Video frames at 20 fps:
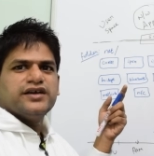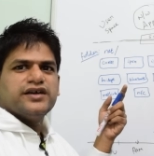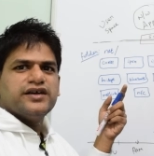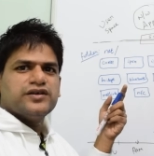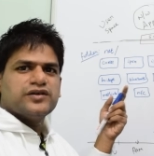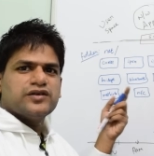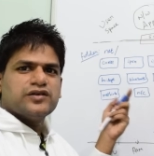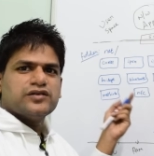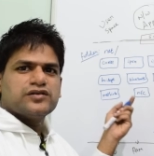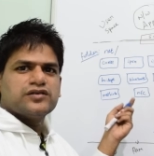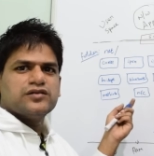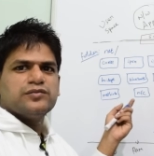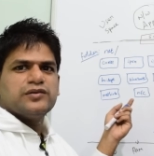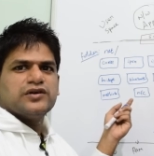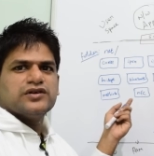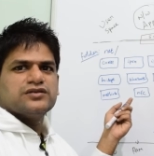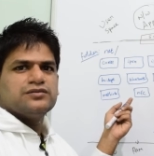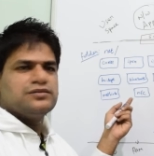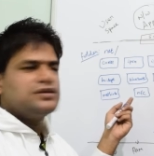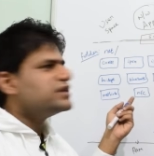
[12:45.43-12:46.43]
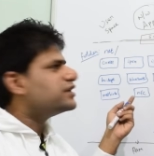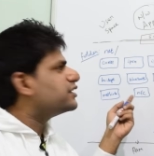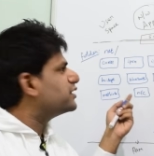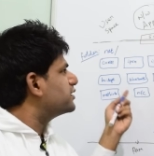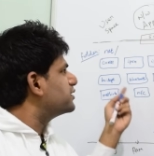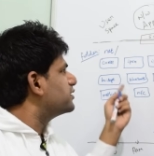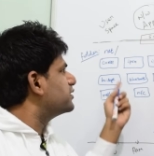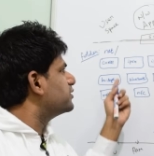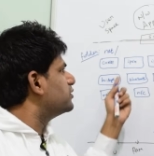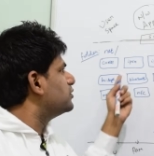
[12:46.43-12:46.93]
and also possibly
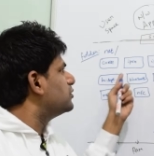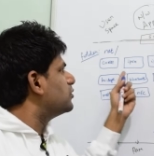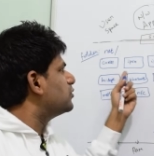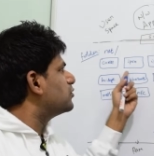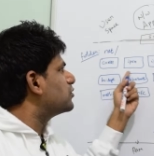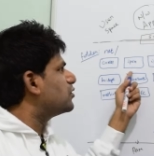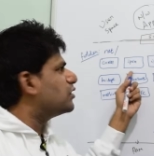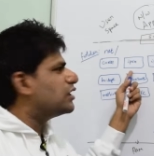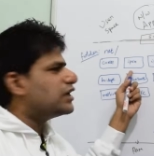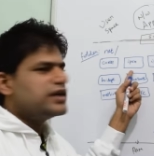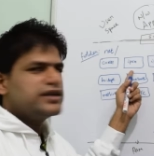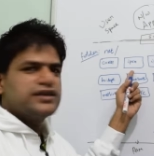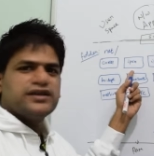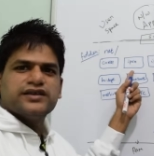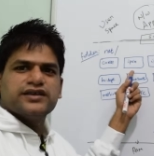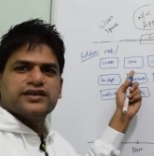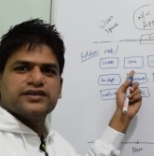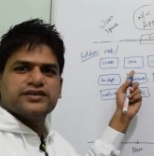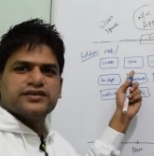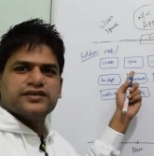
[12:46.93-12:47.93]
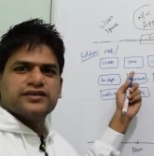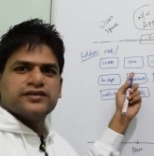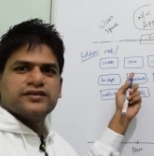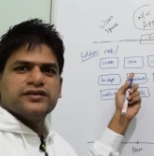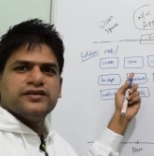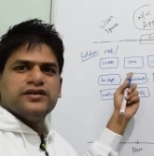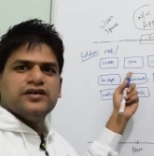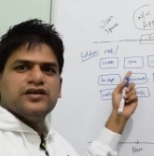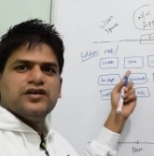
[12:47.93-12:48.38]
its overall architecture